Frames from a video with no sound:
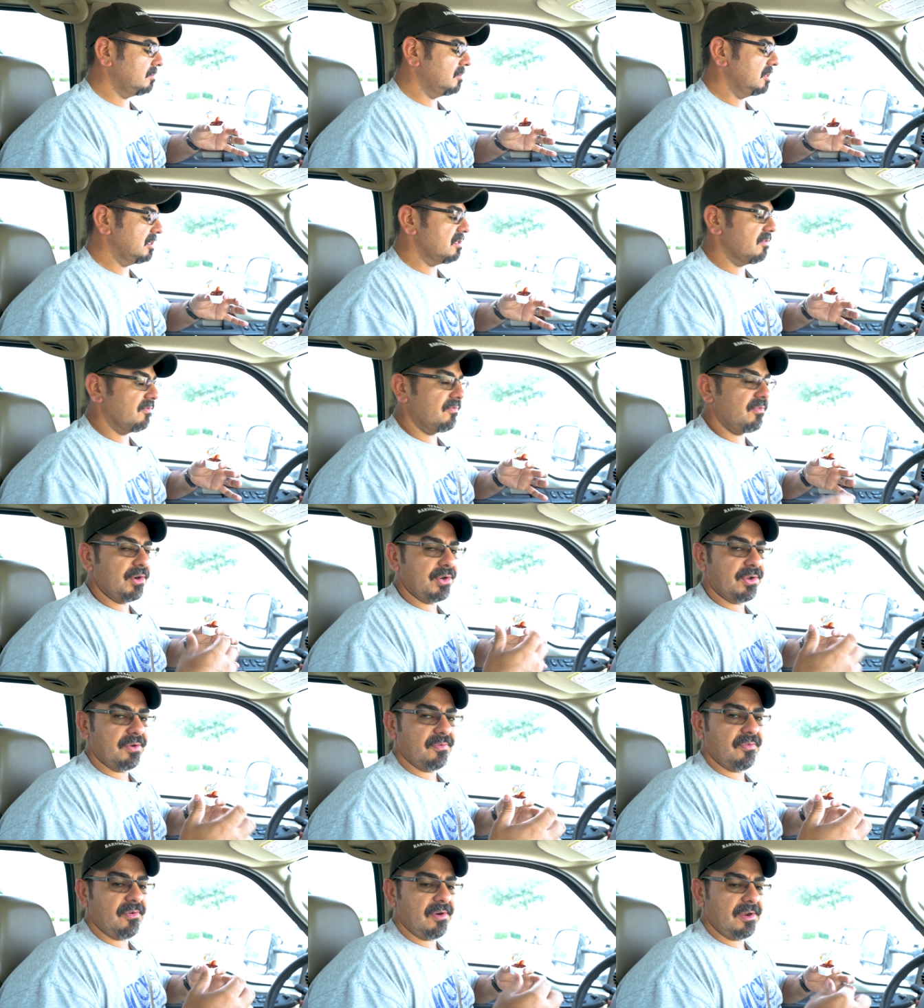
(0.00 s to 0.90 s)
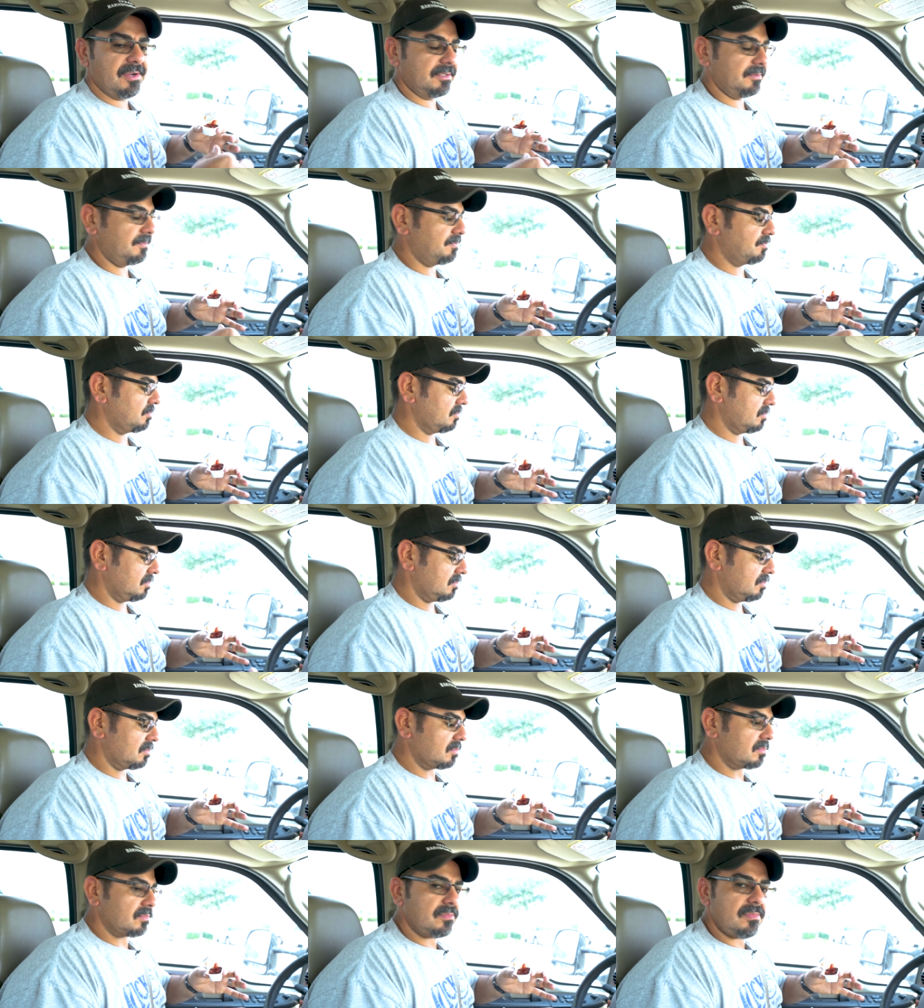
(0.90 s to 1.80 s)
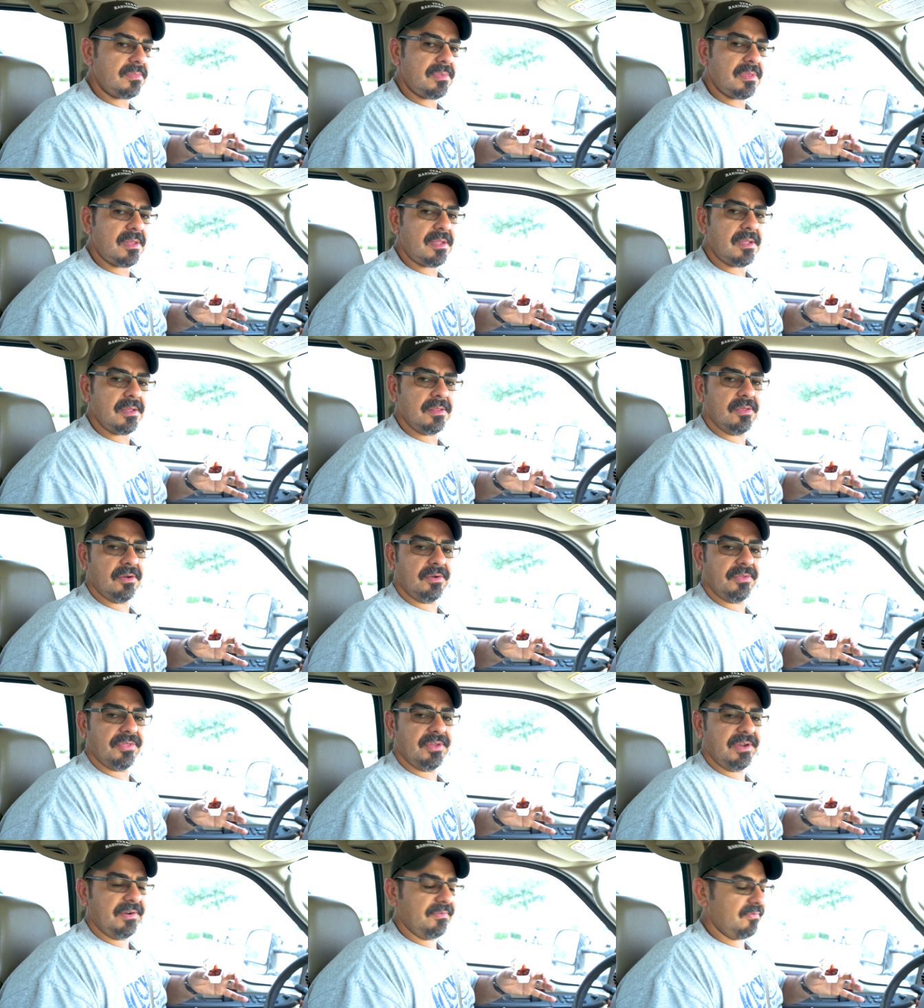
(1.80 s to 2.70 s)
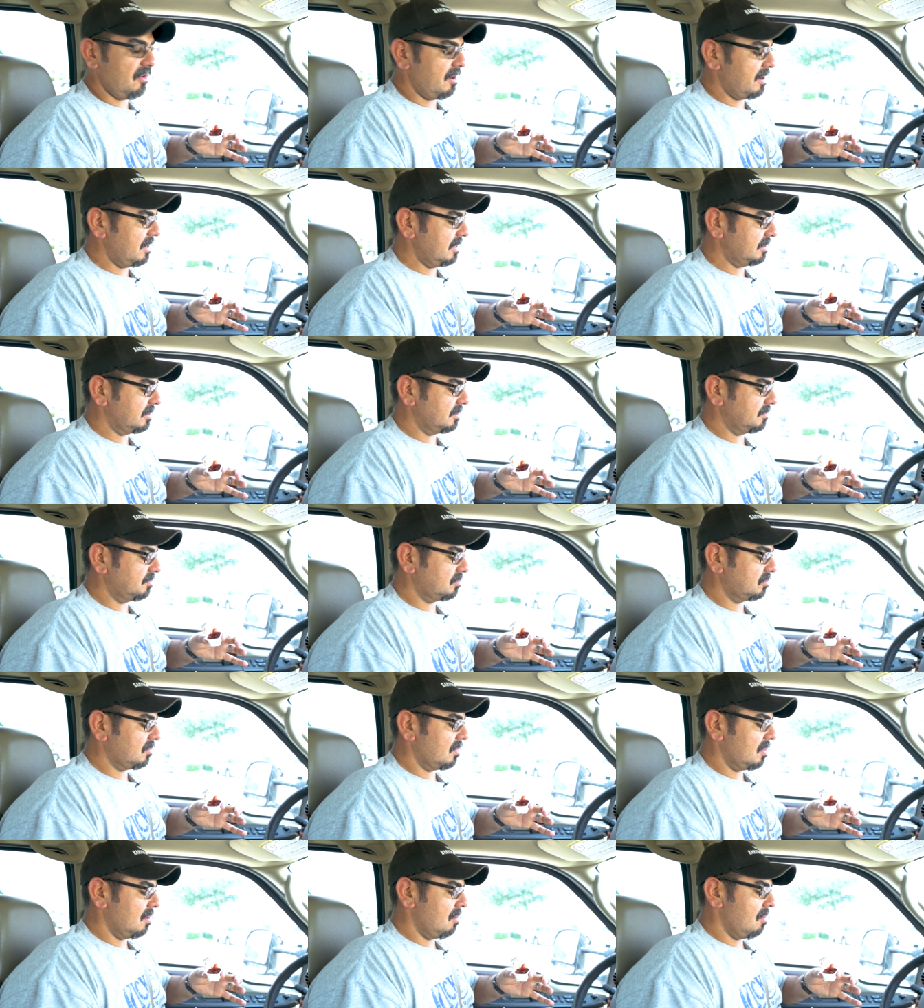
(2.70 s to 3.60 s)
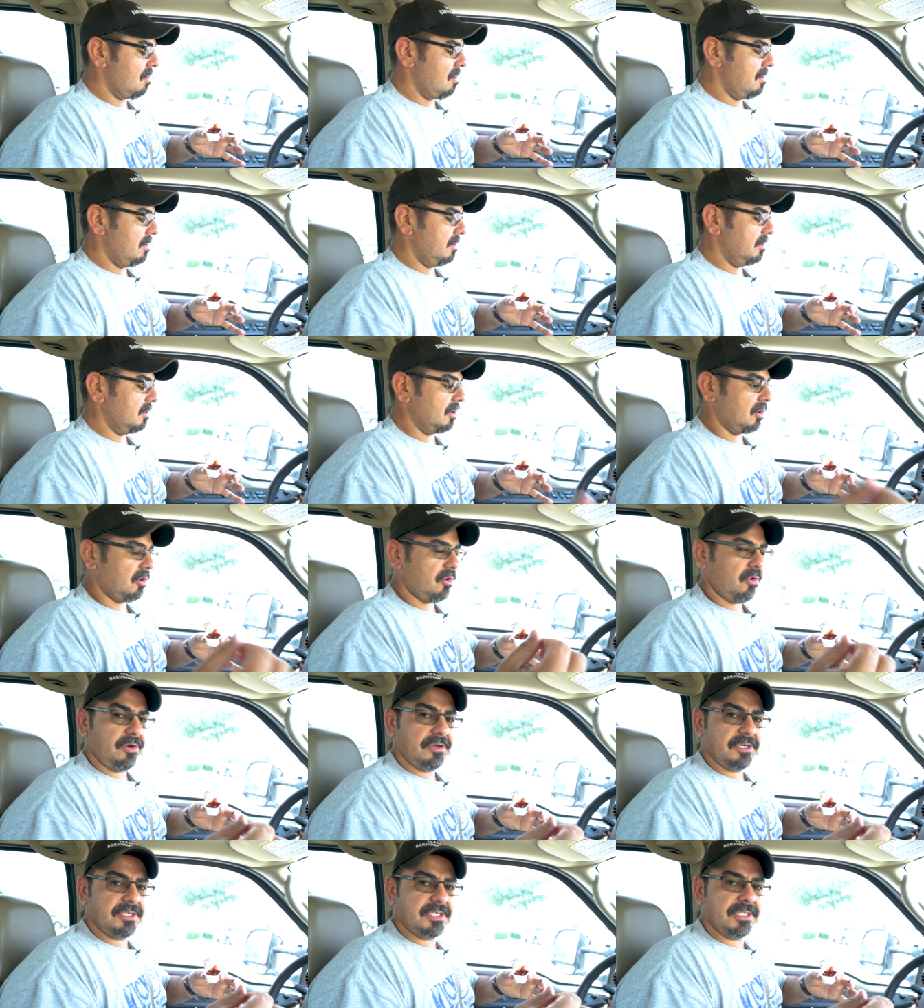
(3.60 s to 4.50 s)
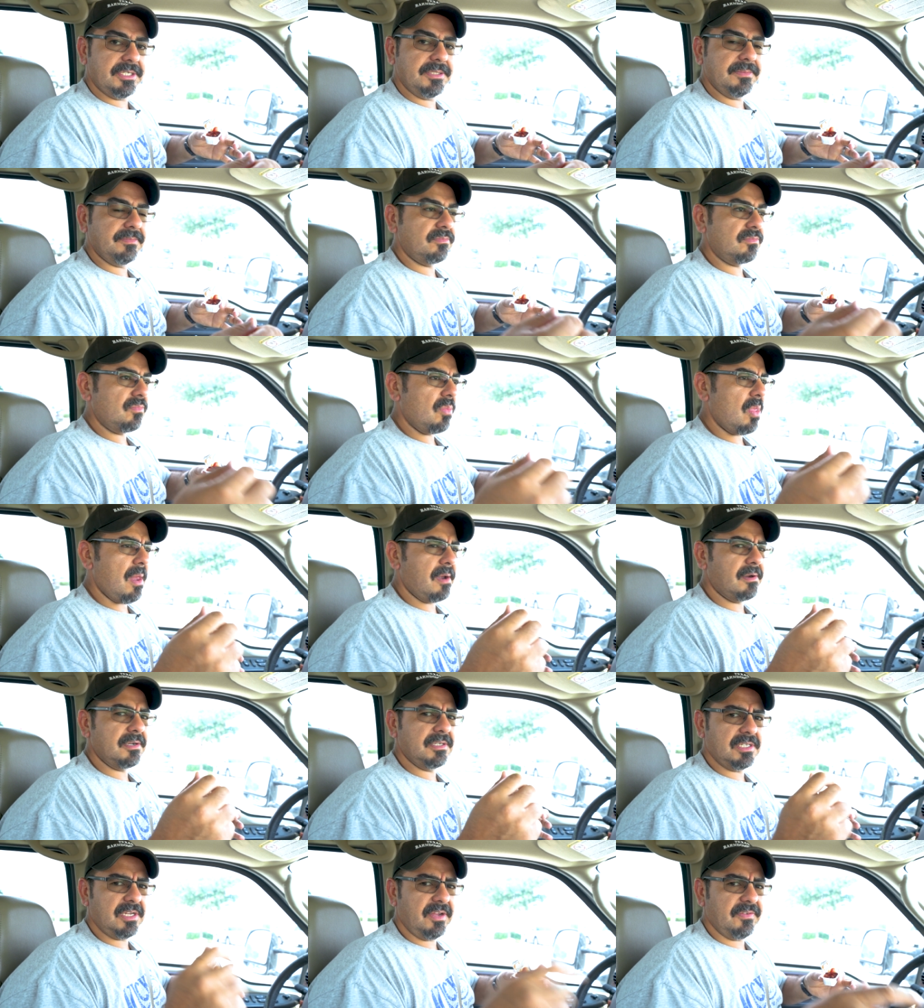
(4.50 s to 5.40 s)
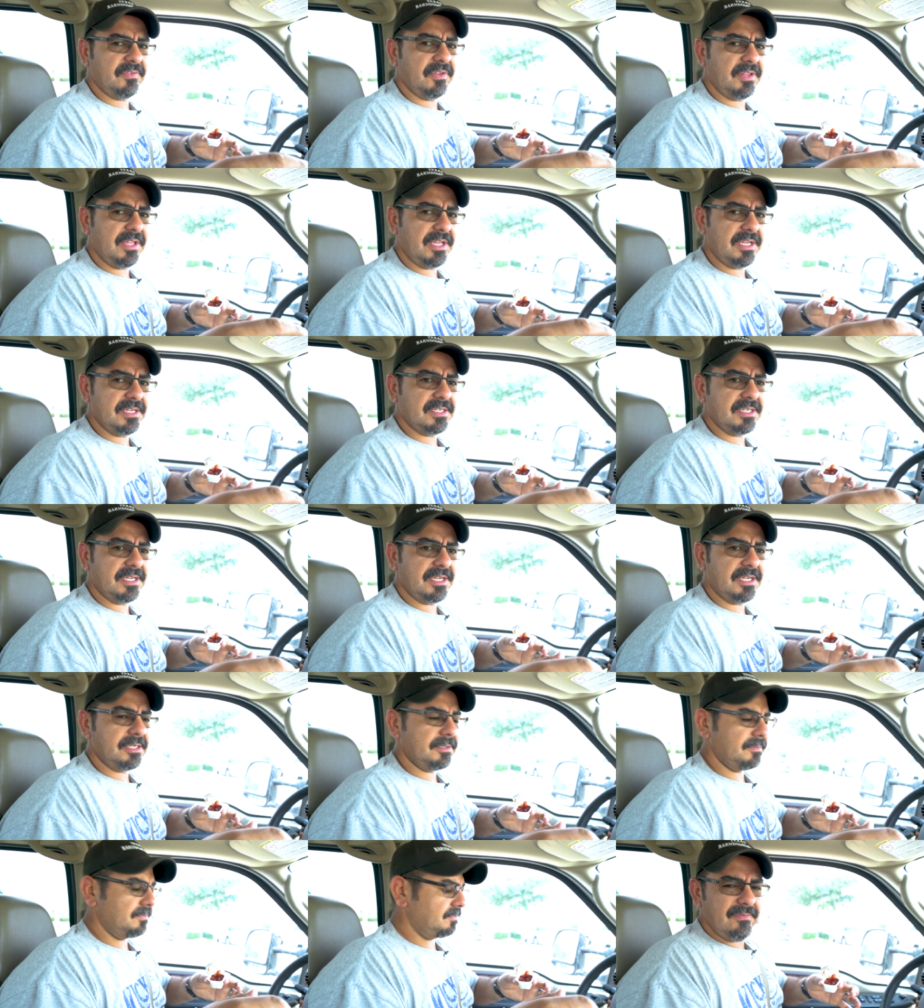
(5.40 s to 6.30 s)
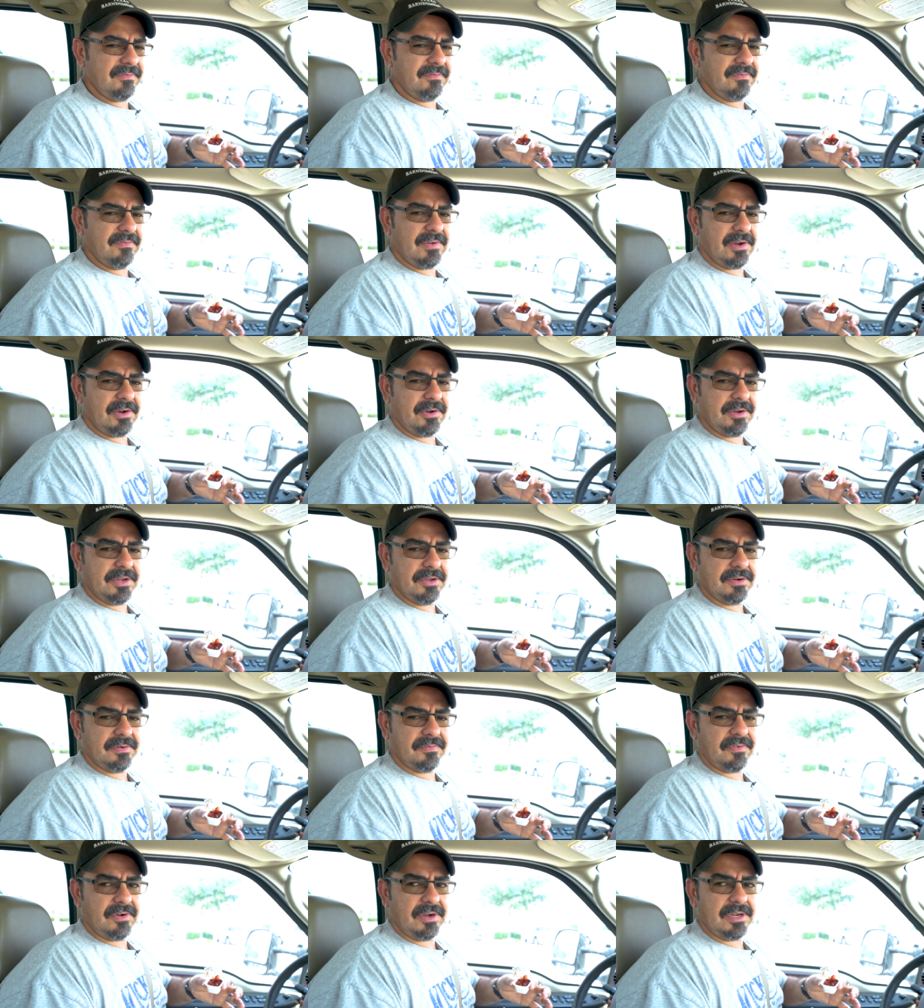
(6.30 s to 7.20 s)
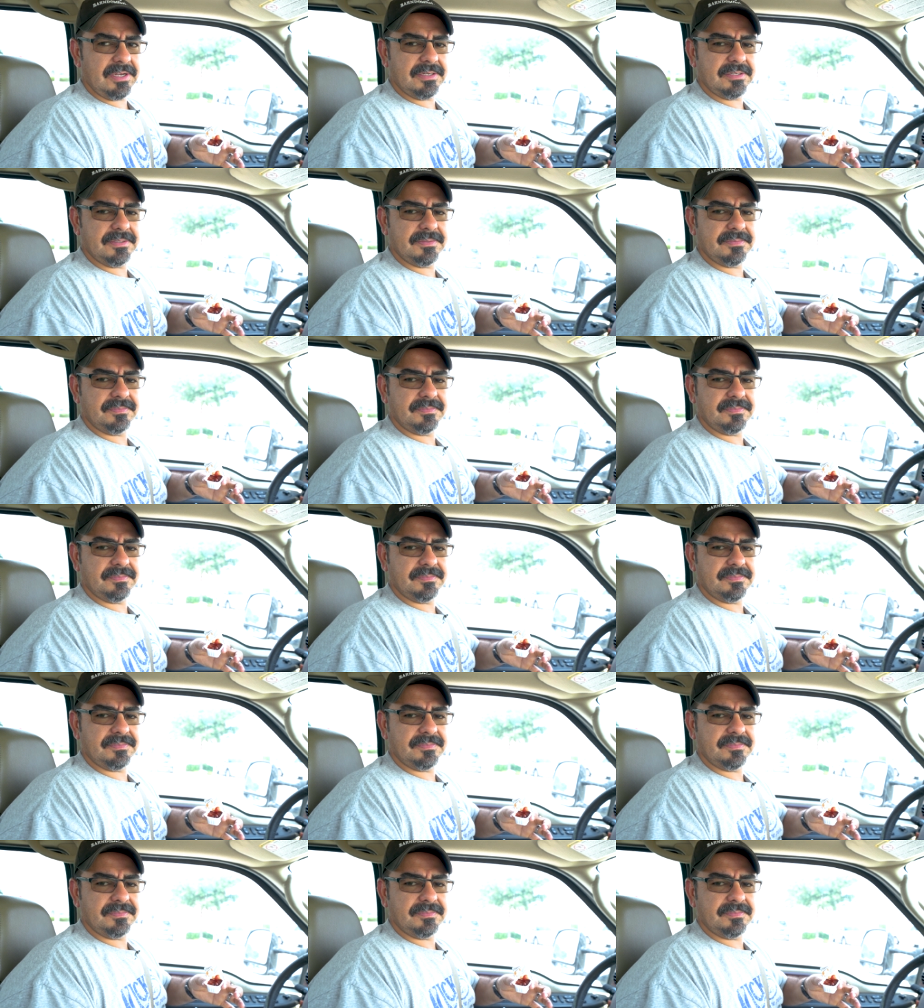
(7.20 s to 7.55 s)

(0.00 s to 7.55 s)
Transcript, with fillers: these are very good fries. They're thin fries, they're crunchy, soft on the inside, very good fries.